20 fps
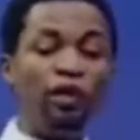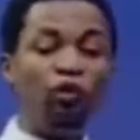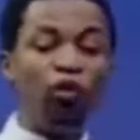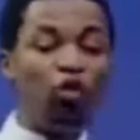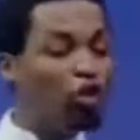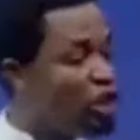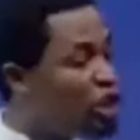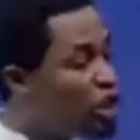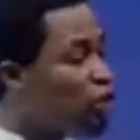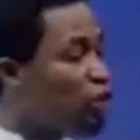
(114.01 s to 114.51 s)

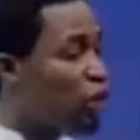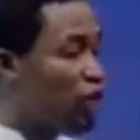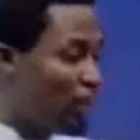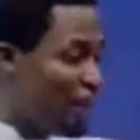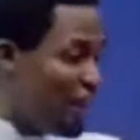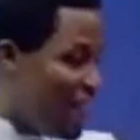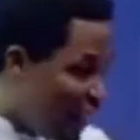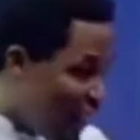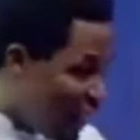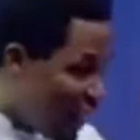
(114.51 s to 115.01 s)
Even
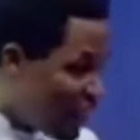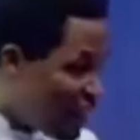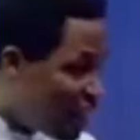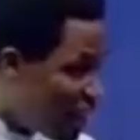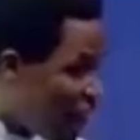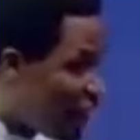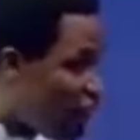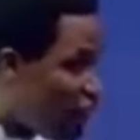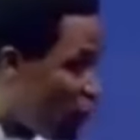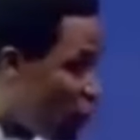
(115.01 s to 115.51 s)
Jesus needed
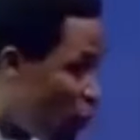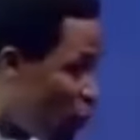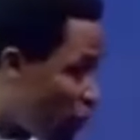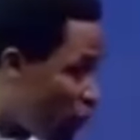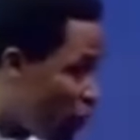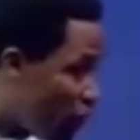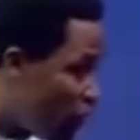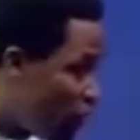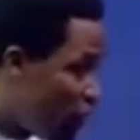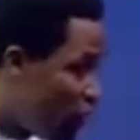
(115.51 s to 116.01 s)
angelic
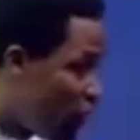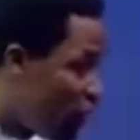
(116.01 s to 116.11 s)
support.